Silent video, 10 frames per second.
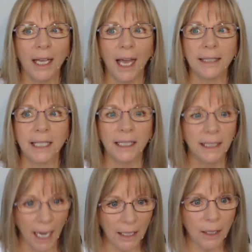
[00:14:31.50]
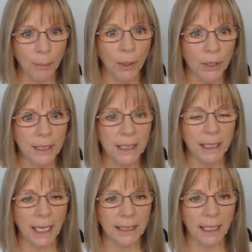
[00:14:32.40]
as a younger
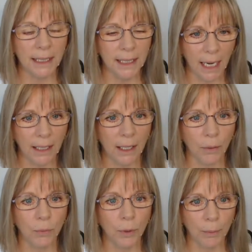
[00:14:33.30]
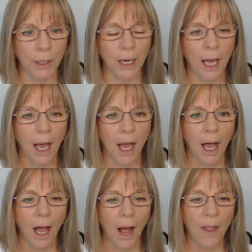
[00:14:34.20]
person, as a younger woman,
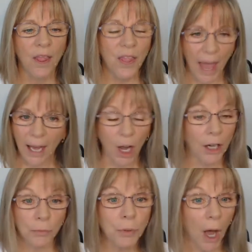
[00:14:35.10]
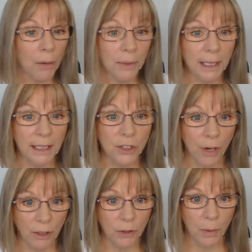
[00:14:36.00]
that I really
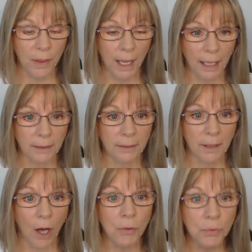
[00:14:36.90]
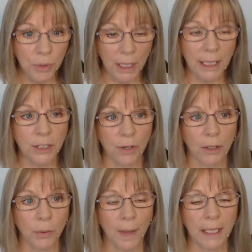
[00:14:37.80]
struggled with that. I really
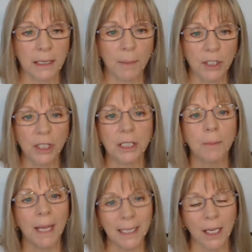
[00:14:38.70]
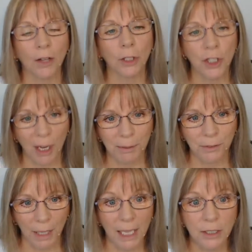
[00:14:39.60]
struggled with that, especially depending on the type of
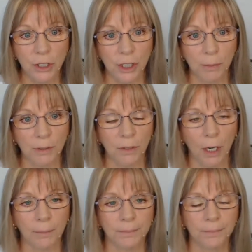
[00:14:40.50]
relationship you've got.